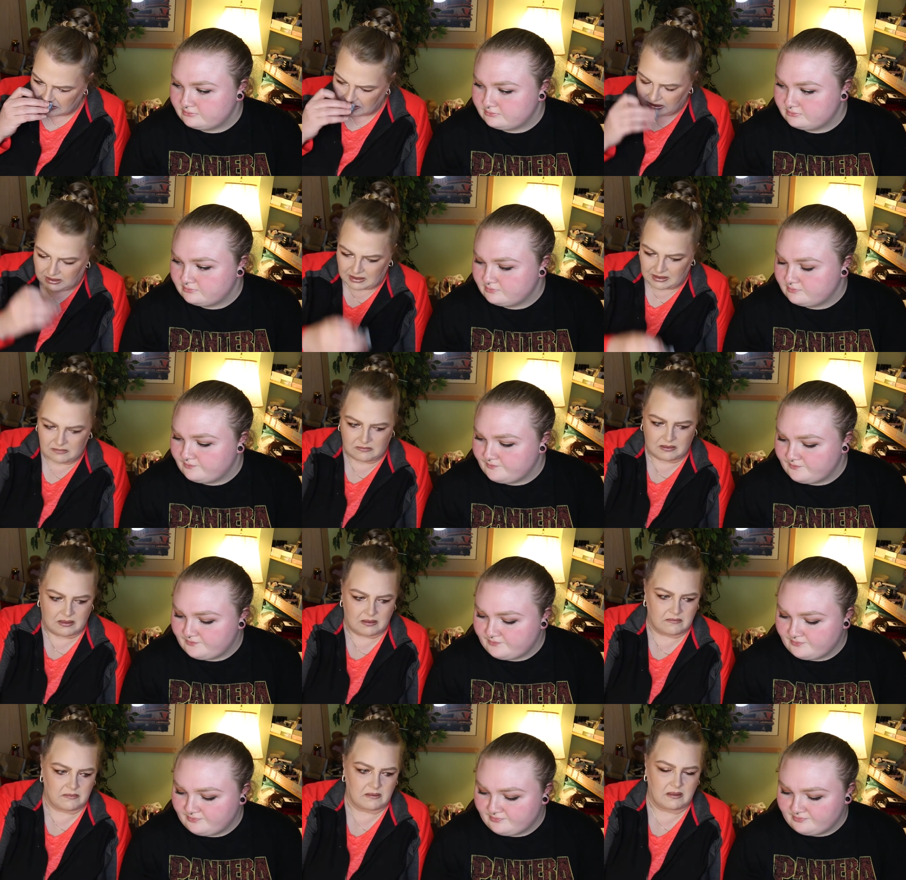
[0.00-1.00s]
Speaker 1: Yeah, I don't
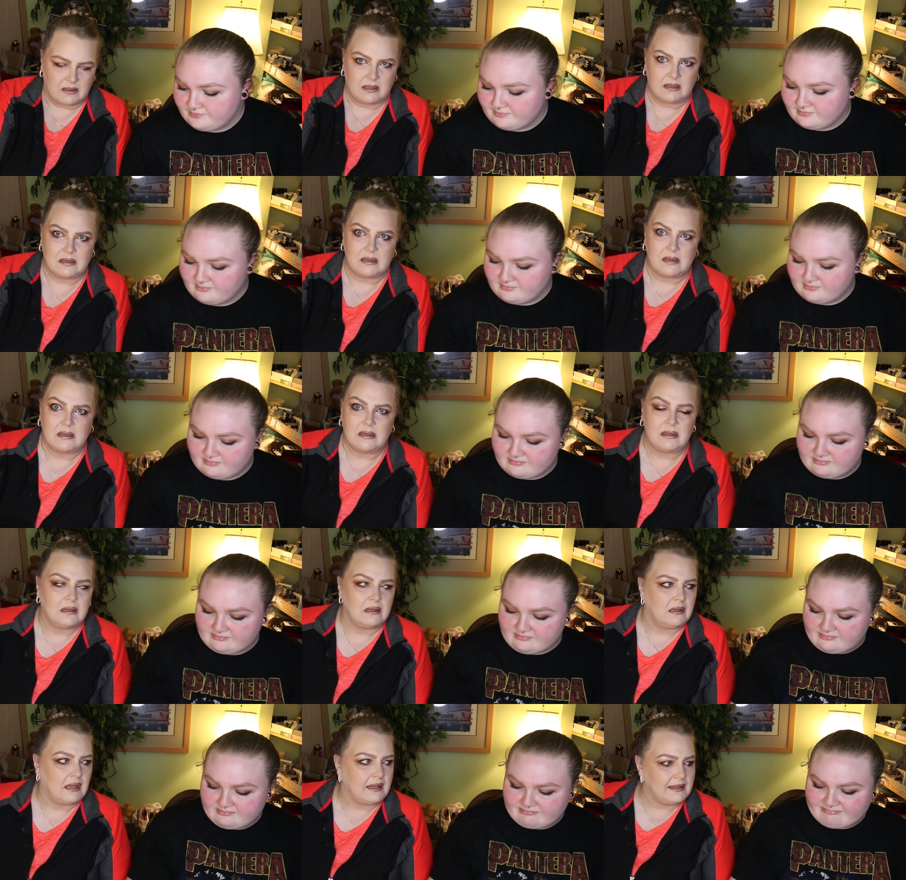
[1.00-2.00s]
care for that.
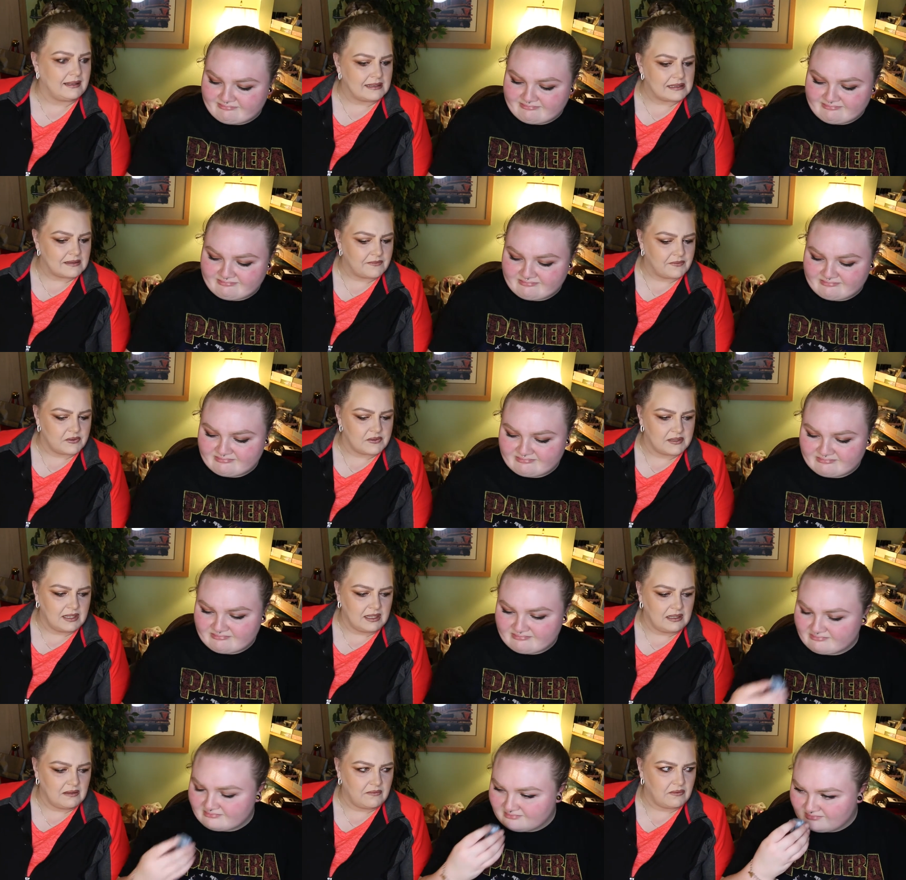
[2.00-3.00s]
I think that's the first
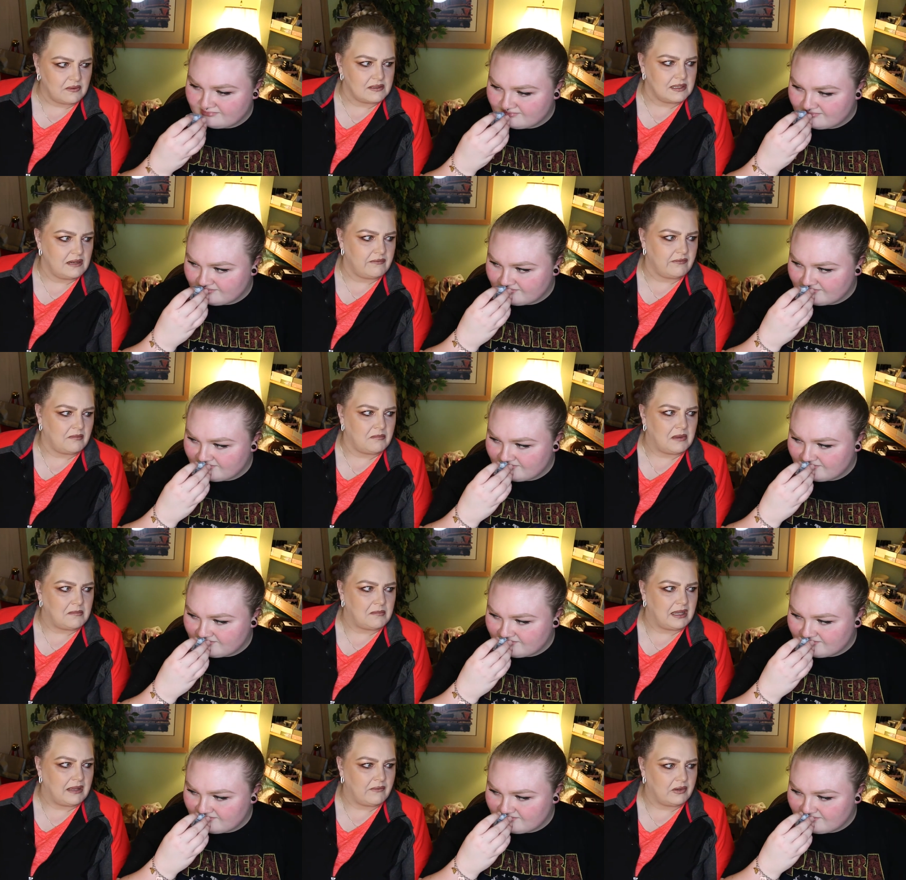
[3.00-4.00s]
thing you've received from them
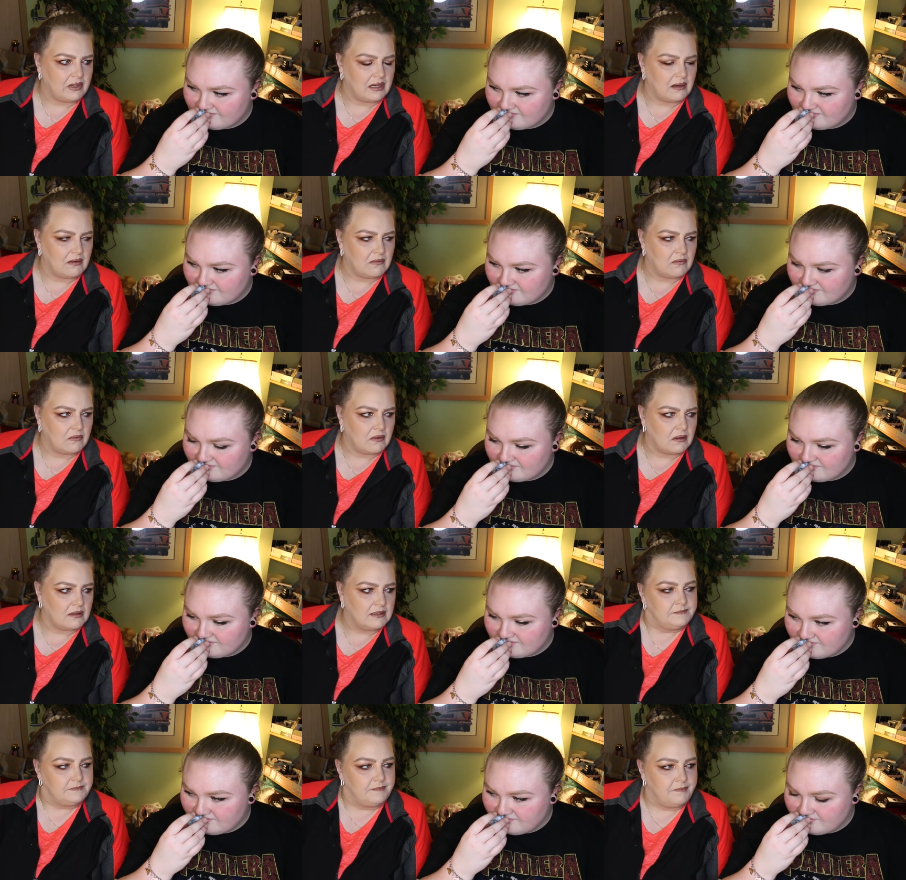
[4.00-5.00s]
I haven't cared for.
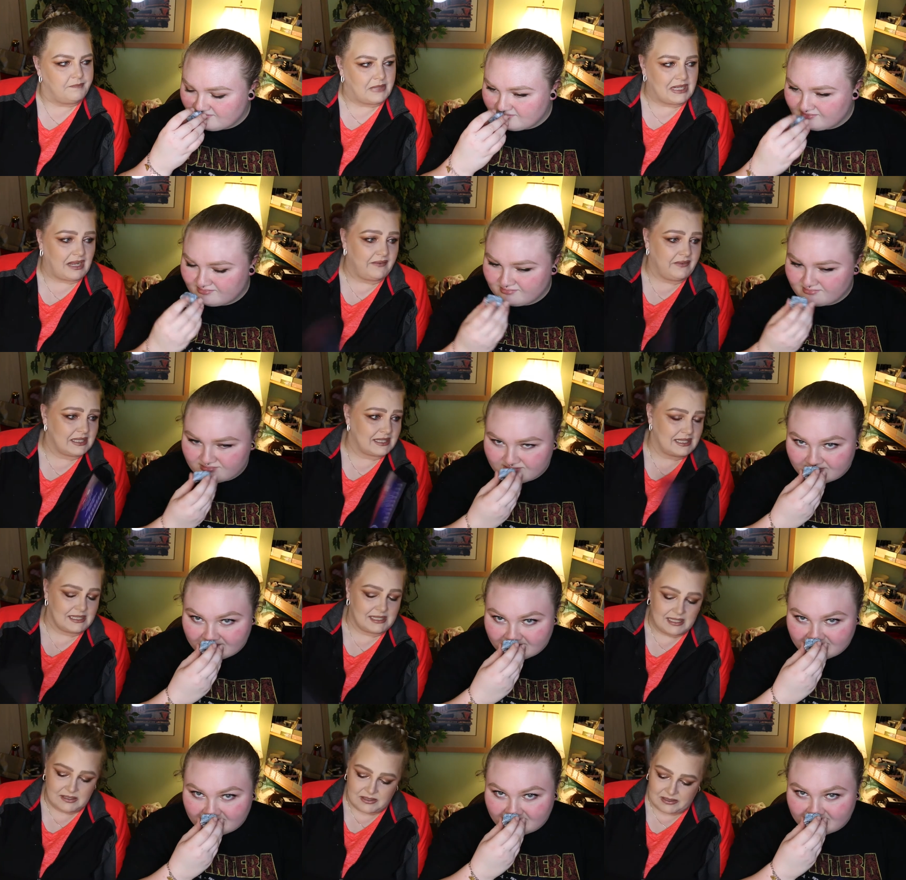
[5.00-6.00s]
But obviously it's
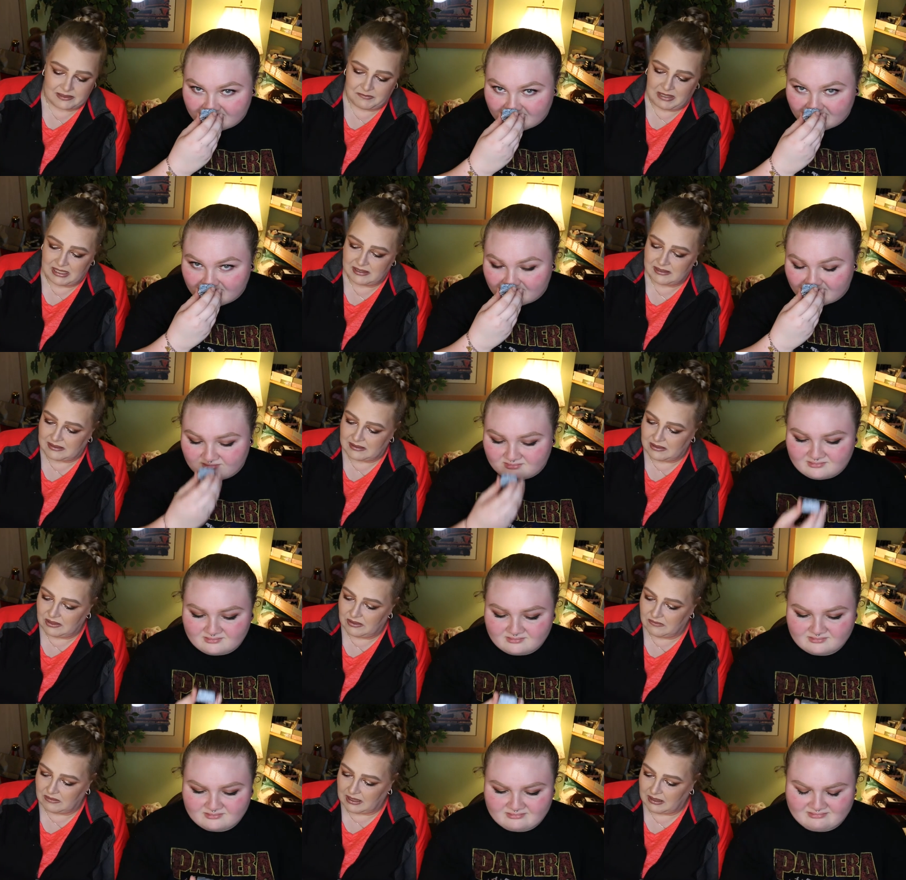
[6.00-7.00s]
not just me since
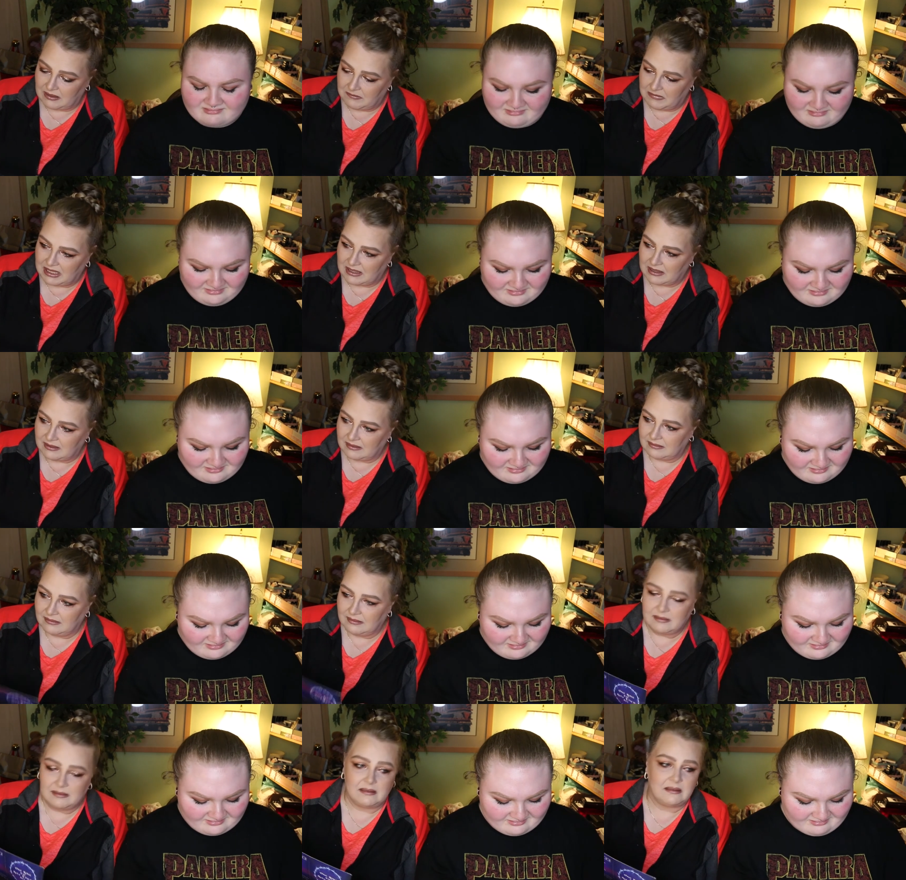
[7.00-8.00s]
you kind of made a
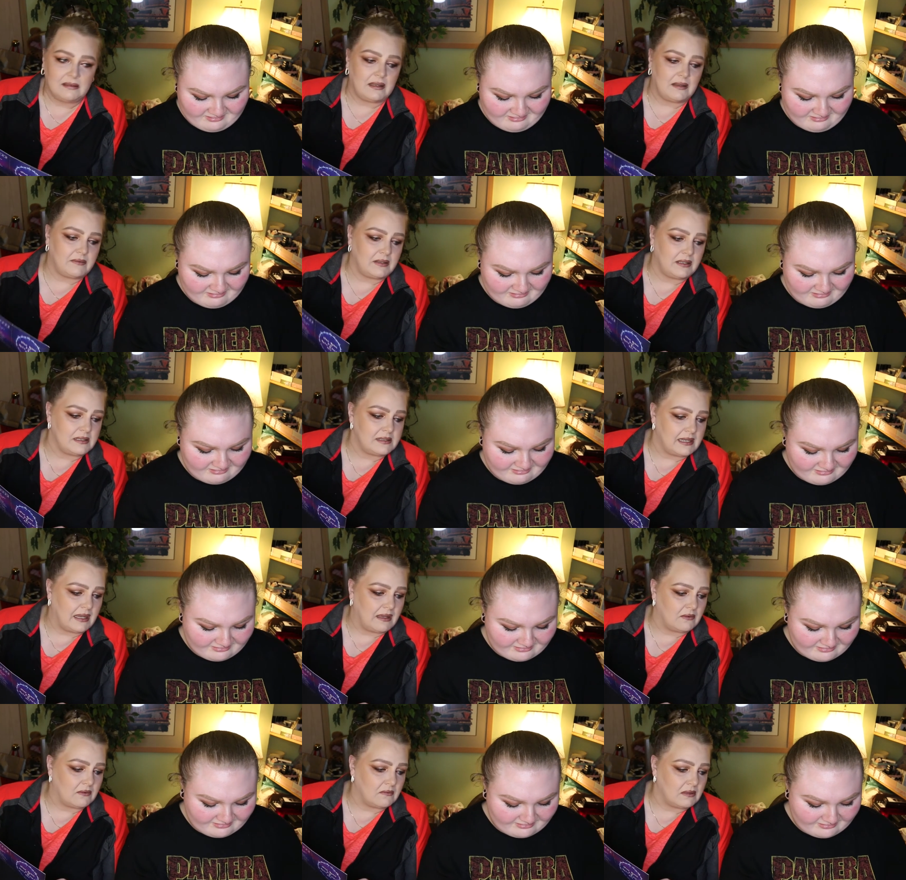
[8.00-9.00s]
lovely
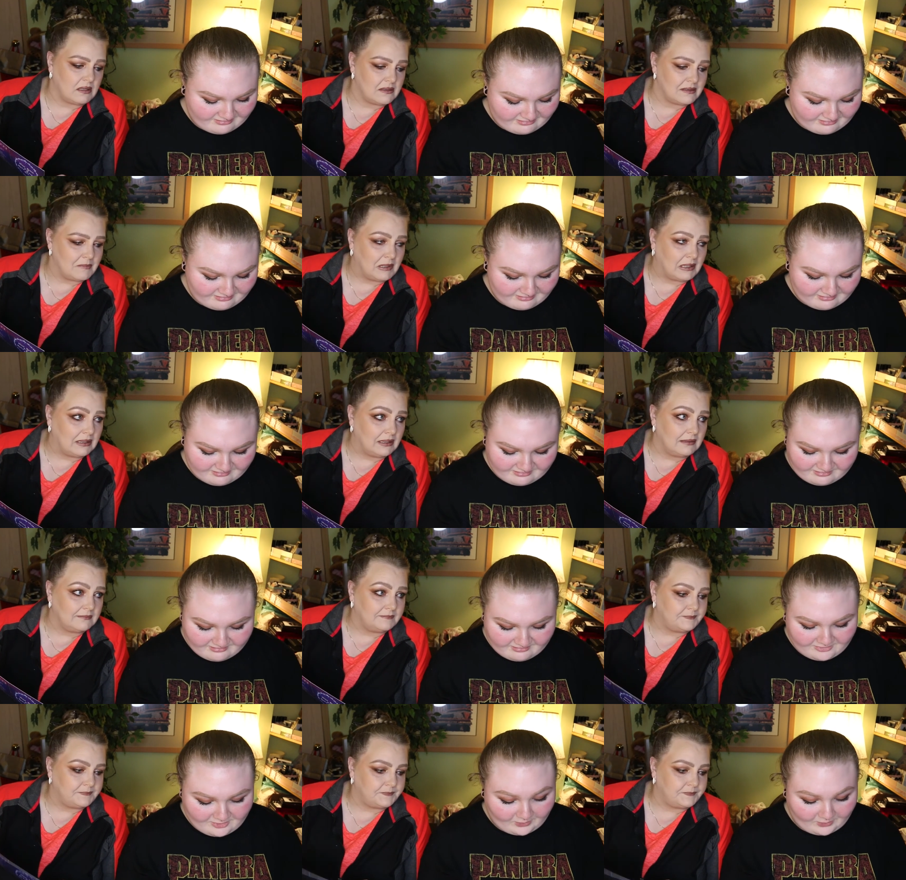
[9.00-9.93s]
sound when you smelled it.